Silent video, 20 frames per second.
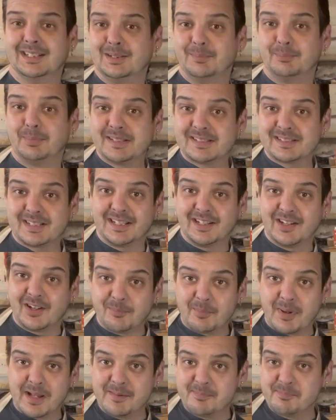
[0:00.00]
basically a lot of
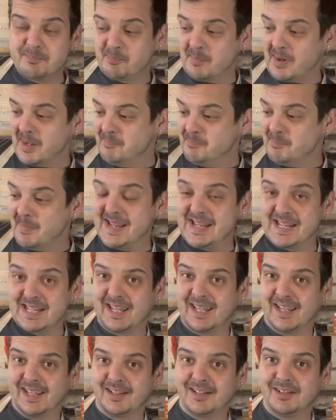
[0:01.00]
my
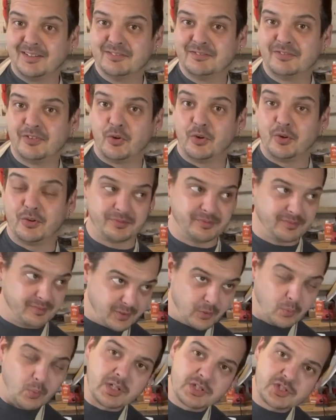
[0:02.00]
making for
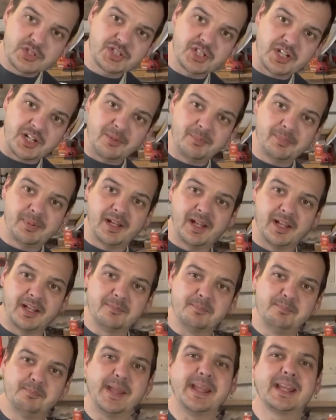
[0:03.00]
the one shop
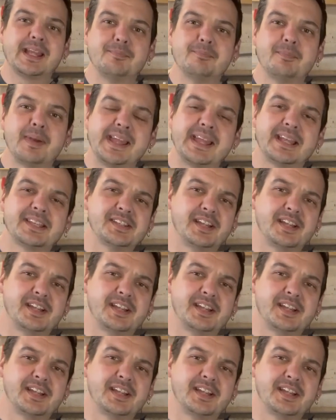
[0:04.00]
and bigger makes.